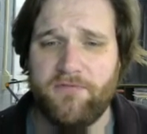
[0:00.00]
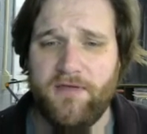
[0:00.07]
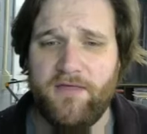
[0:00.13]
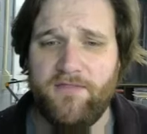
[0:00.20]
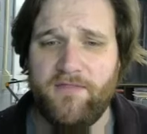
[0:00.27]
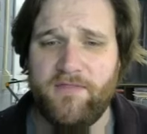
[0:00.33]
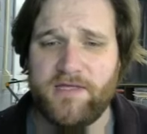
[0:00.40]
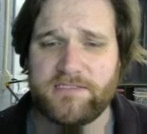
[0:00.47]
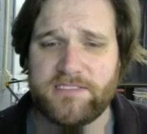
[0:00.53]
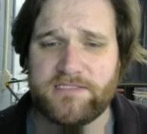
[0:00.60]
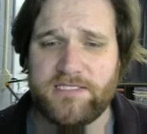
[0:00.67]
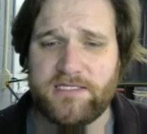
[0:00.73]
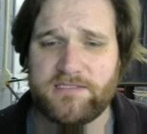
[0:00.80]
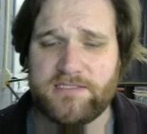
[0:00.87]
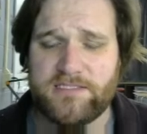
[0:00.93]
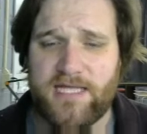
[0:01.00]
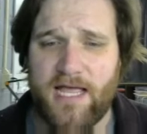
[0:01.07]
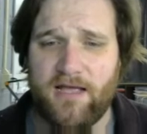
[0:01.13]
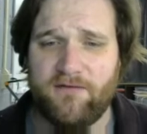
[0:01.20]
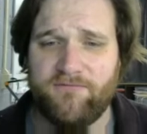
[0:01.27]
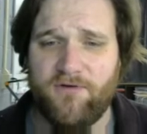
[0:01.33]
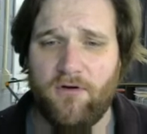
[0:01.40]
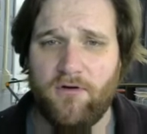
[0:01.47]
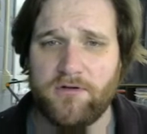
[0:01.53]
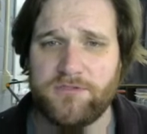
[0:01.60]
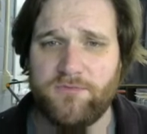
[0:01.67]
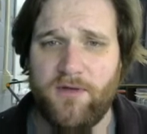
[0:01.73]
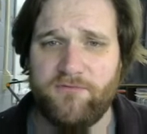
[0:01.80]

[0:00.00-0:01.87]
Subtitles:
Think of it, this is a stack of cards.